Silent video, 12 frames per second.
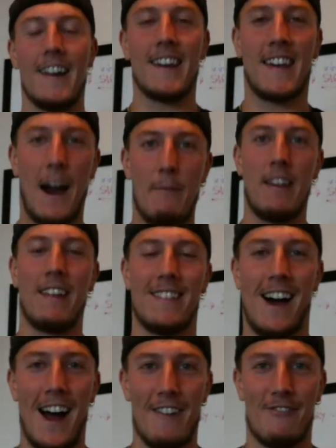Coming in
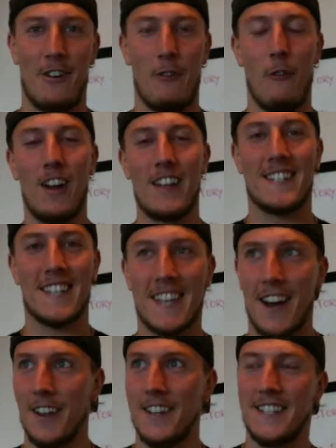live from
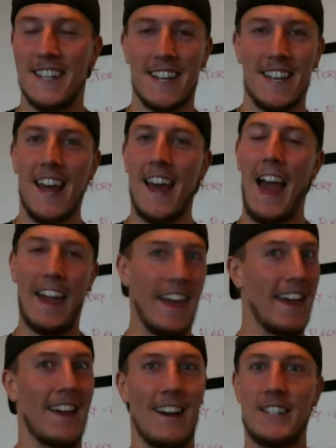Wisconsin.
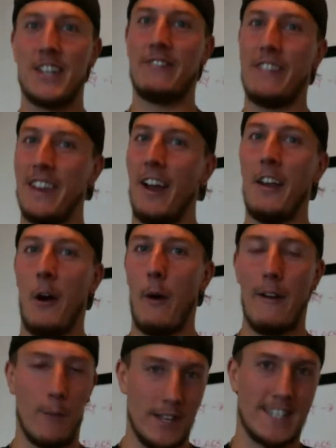Again, guys, if you don't know
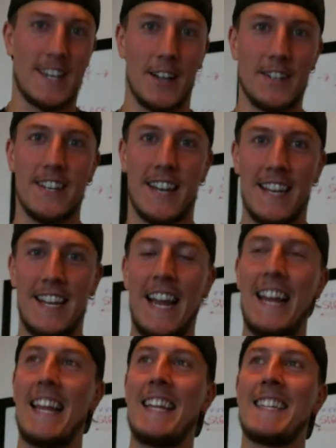where Wisconsin is,
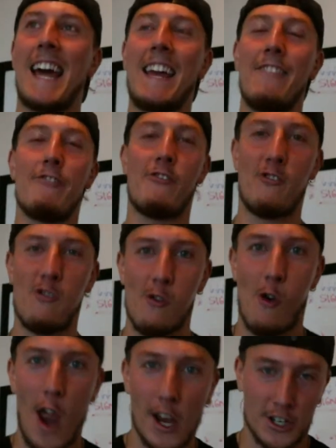it is a
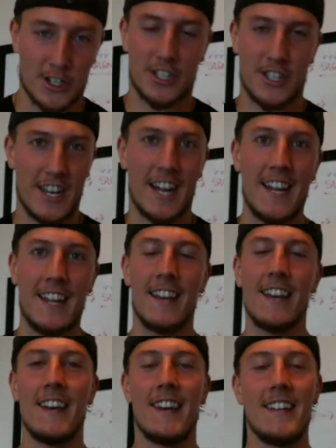fresh
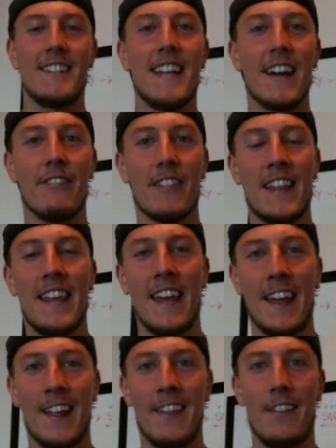state. Definitely
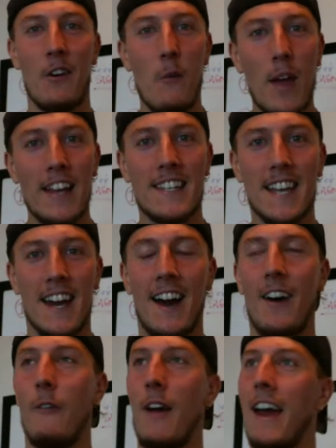in the
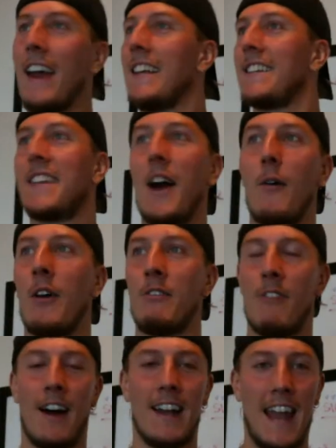winter where it's
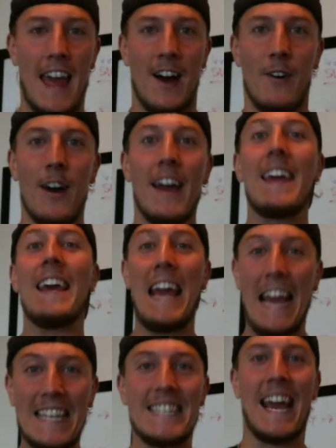going right now.
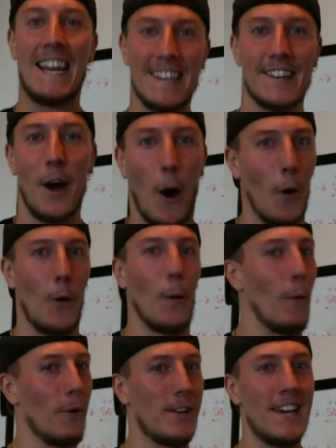It's getting cold.